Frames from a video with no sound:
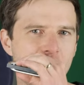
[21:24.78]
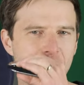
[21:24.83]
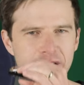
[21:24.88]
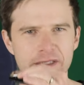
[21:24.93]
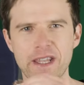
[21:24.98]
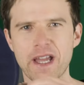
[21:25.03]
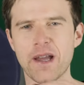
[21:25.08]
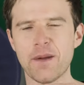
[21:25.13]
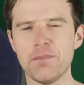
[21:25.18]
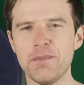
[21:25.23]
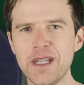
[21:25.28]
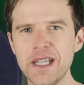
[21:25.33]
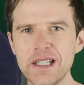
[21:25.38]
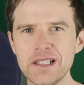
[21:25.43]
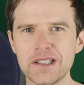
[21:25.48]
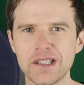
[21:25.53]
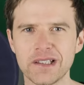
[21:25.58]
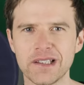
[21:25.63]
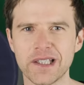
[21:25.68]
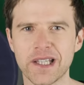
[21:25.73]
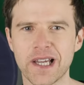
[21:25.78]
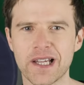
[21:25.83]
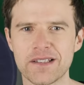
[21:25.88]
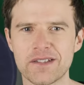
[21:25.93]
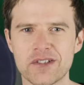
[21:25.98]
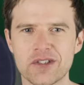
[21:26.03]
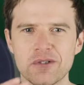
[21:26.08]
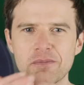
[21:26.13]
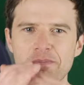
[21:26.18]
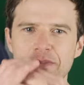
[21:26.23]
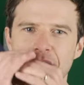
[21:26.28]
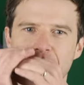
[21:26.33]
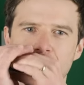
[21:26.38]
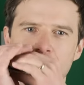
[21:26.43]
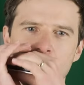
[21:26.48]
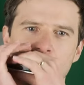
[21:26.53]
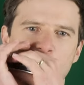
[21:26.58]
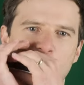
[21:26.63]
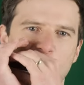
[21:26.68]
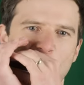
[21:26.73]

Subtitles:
And that immediately adds something.